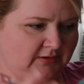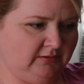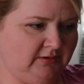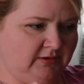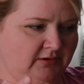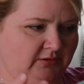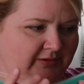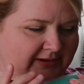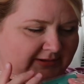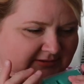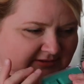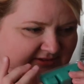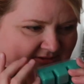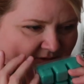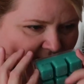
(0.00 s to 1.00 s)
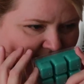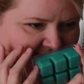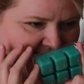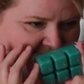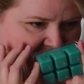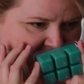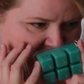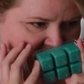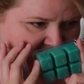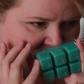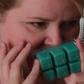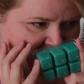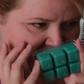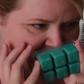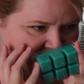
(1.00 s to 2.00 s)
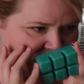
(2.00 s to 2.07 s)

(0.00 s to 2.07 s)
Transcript: I don't know, like salty air.